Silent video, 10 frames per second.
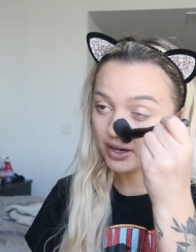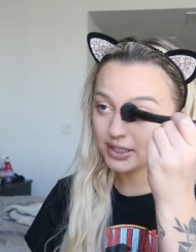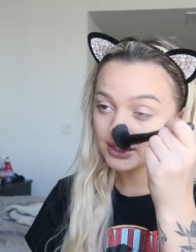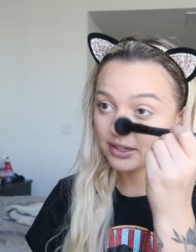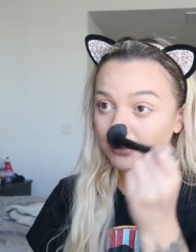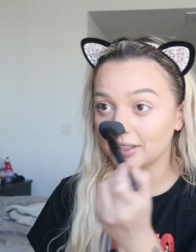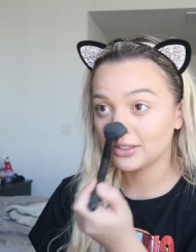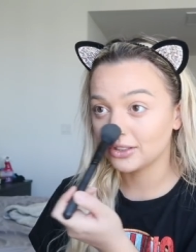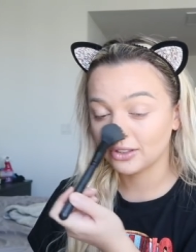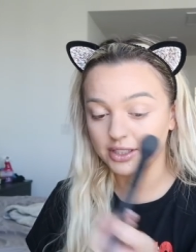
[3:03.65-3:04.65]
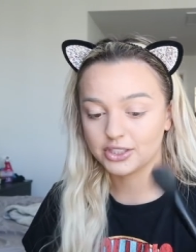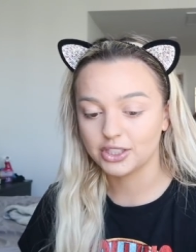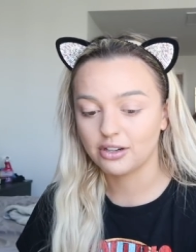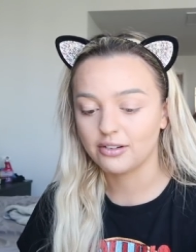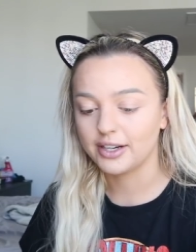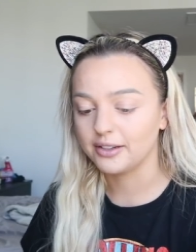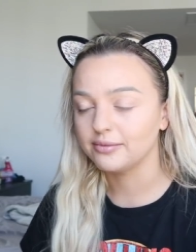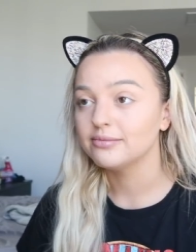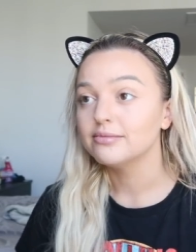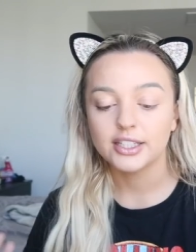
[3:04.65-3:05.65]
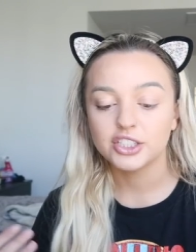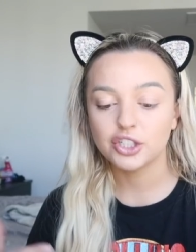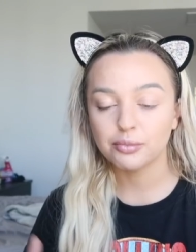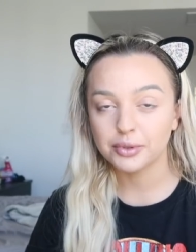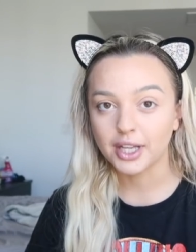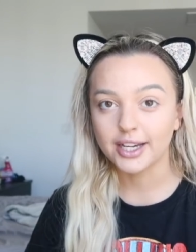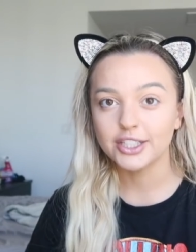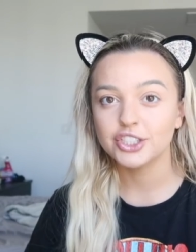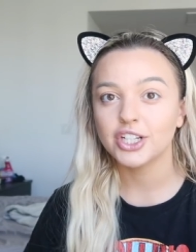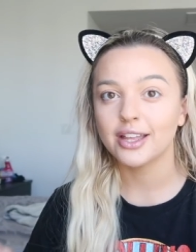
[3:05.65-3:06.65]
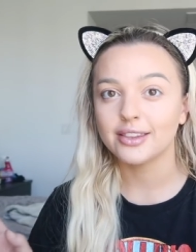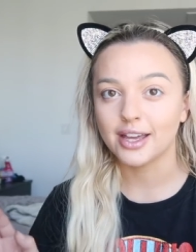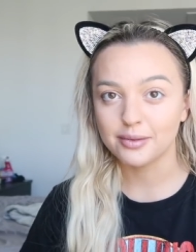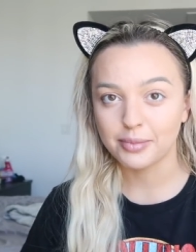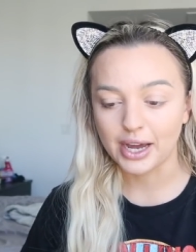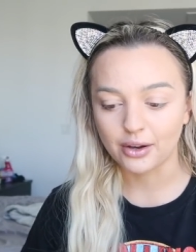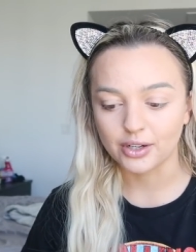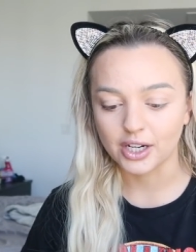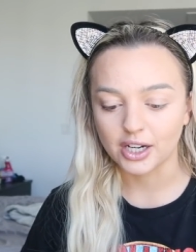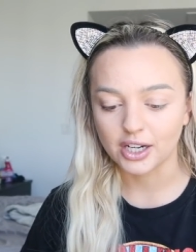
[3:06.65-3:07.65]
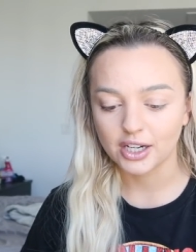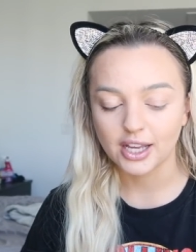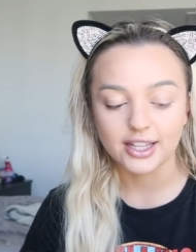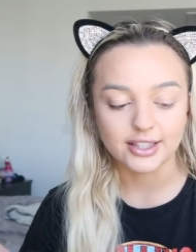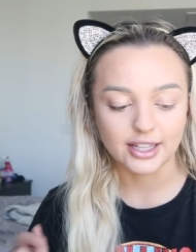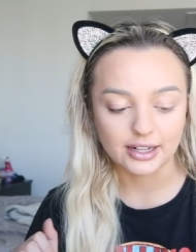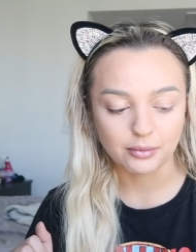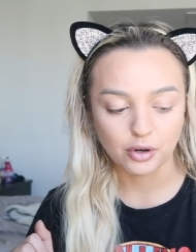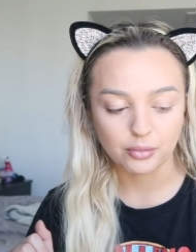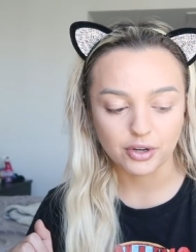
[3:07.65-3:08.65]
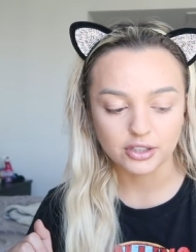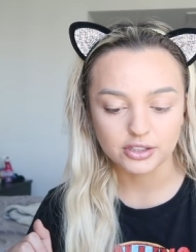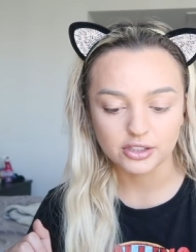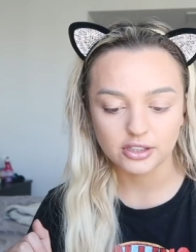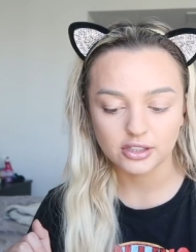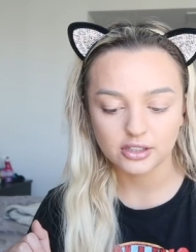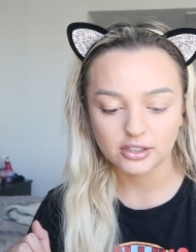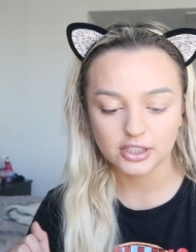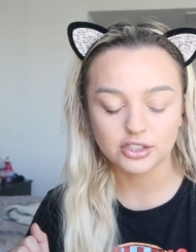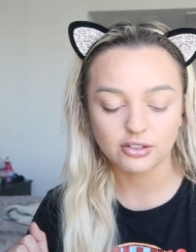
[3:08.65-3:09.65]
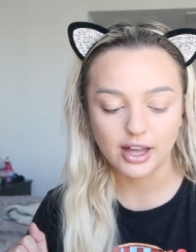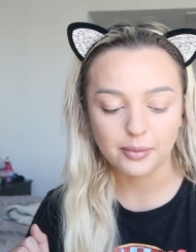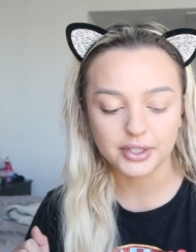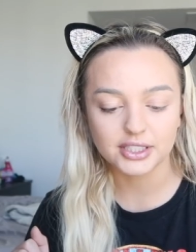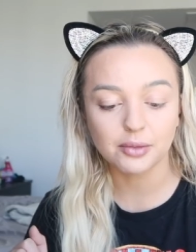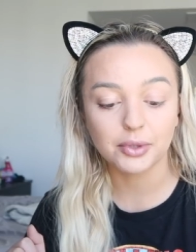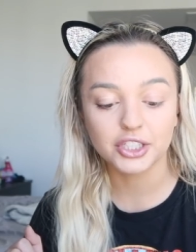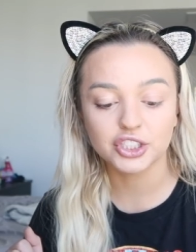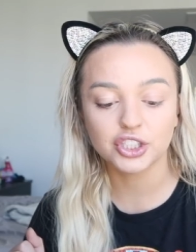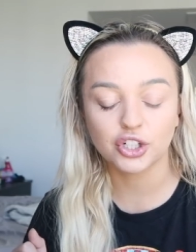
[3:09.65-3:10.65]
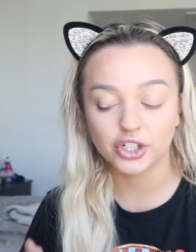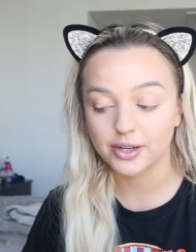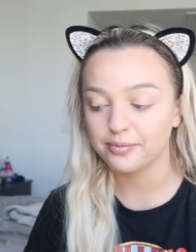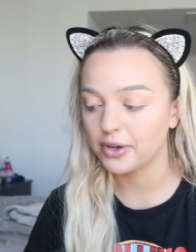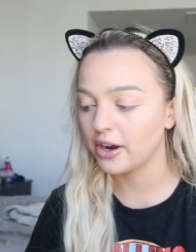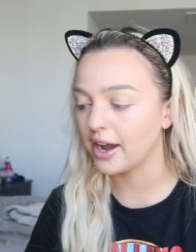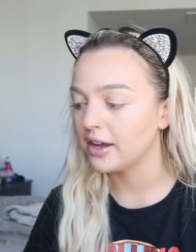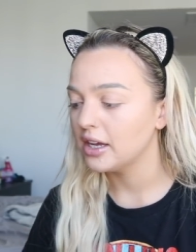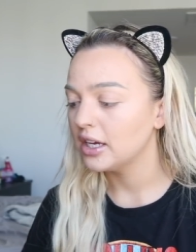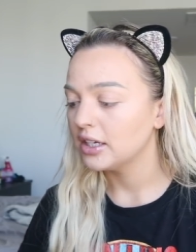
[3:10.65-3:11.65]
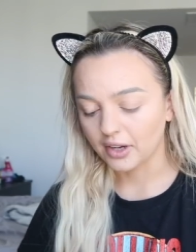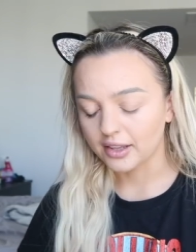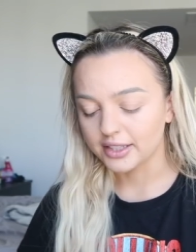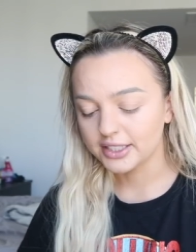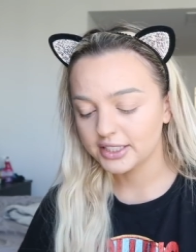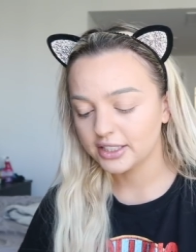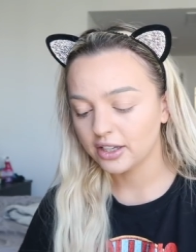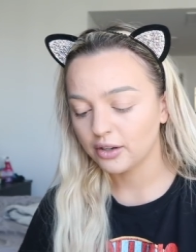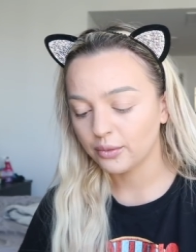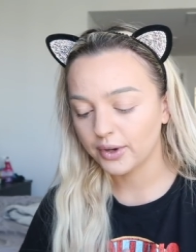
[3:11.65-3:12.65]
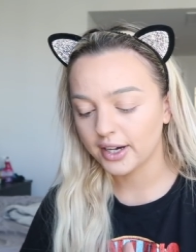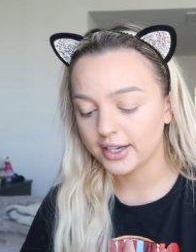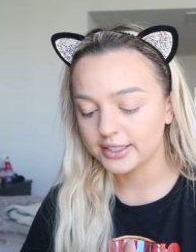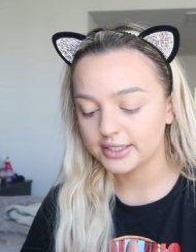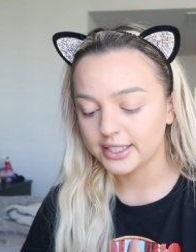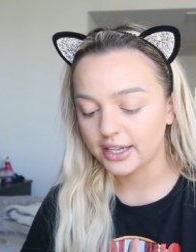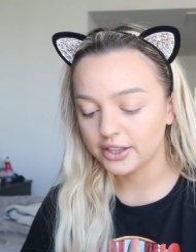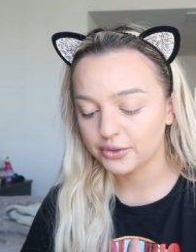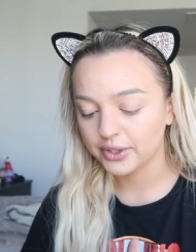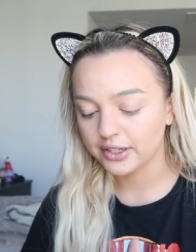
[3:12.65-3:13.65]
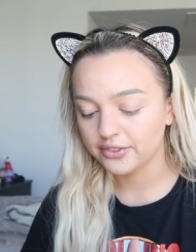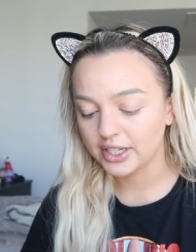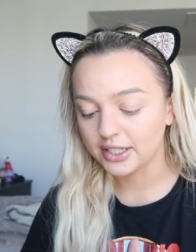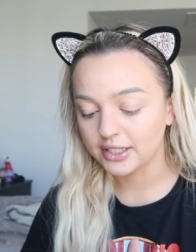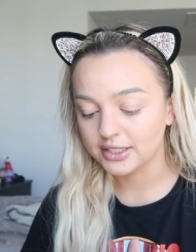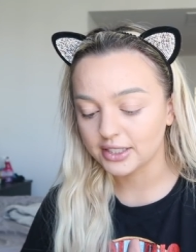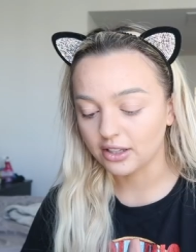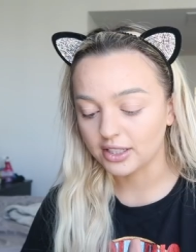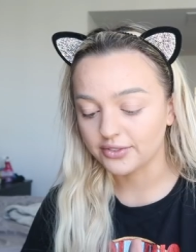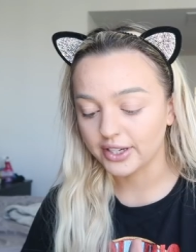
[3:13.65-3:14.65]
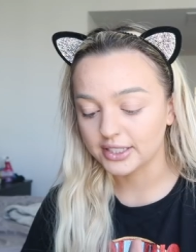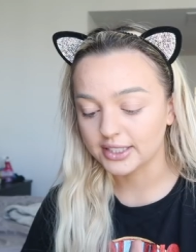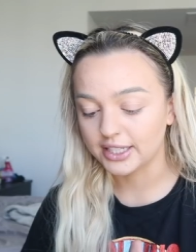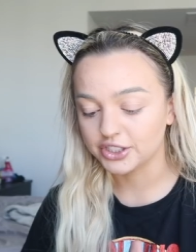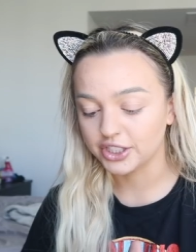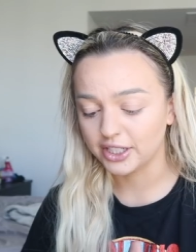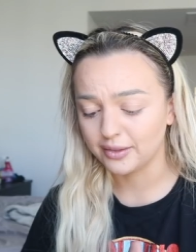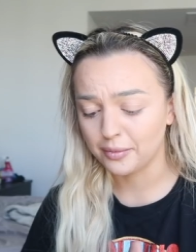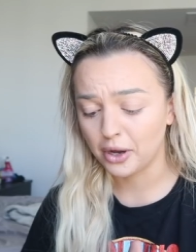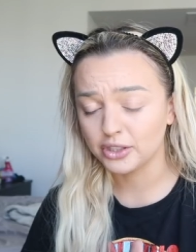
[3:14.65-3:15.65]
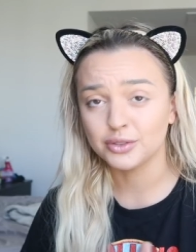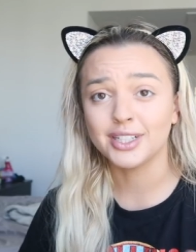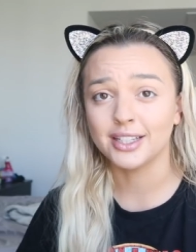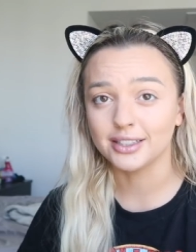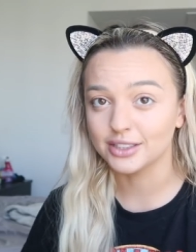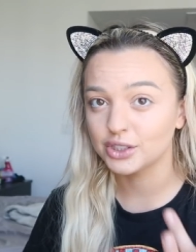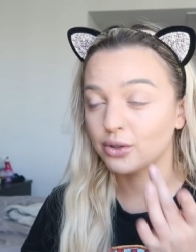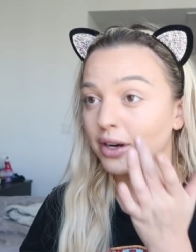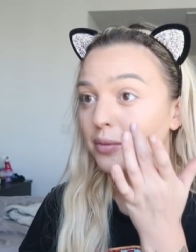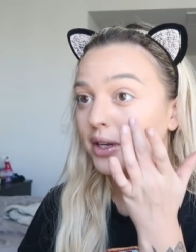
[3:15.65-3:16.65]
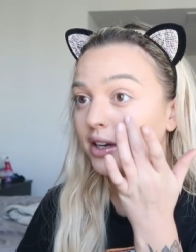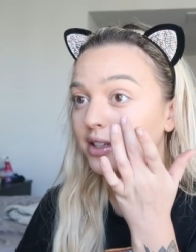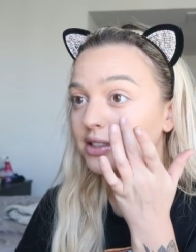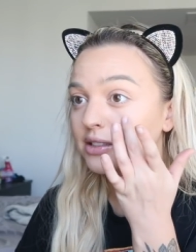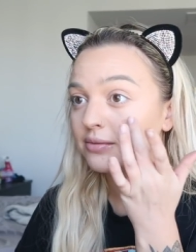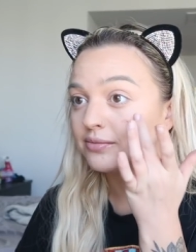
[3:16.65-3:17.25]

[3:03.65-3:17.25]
Why does everything just look like shit already? Let's do blush and then powder and then more bronzer. Let's do that, because the blush is cream. Okay, this was day 3 of EDC Las Vegas last year. I'm also telling this story because,